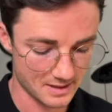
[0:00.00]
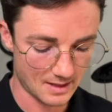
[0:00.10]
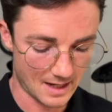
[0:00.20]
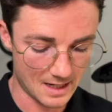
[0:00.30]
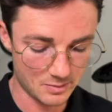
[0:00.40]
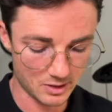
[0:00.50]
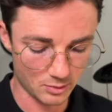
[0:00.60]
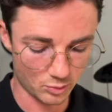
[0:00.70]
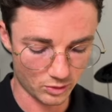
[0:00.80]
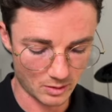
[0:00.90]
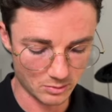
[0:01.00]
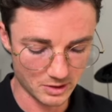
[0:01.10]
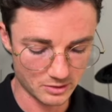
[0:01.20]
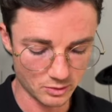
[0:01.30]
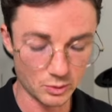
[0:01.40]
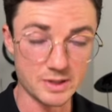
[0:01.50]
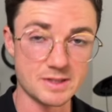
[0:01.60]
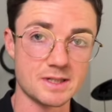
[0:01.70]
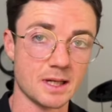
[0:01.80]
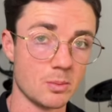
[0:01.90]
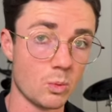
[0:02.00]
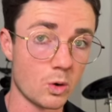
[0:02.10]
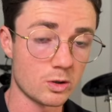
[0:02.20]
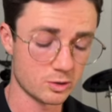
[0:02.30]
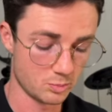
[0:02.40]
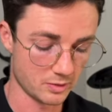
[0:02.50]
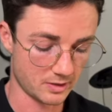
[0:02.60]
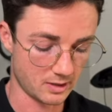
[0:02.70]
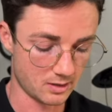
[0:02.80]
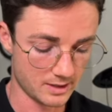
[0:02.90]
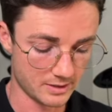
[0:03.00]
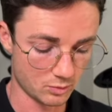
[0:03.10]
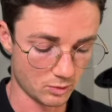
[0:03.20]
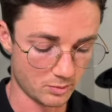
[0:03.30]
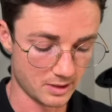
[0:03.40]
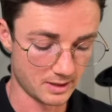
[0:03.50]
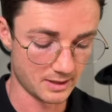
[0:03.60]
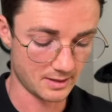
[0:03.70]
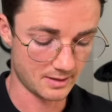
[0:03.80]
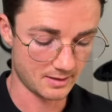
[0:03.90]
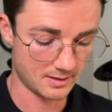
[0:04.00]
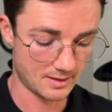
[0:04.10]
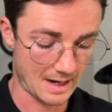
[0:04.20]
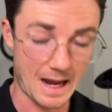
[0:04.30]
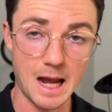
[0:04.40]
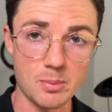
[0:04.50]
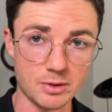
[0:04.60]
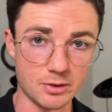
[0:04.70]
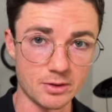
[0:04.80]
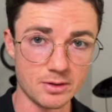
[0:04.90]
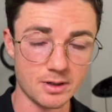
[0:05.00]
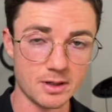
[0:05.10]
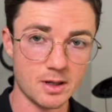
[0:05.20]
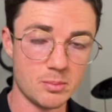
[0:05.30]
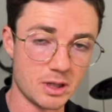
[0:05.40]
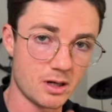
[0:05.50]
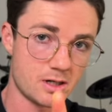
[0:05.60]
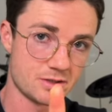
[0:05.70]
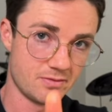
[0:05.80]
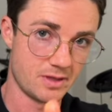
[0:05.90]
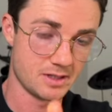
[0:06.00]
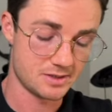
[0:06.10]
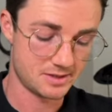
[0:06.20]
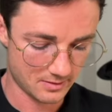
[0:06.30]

Amy could probably do the same work, but the client would be happier because of this.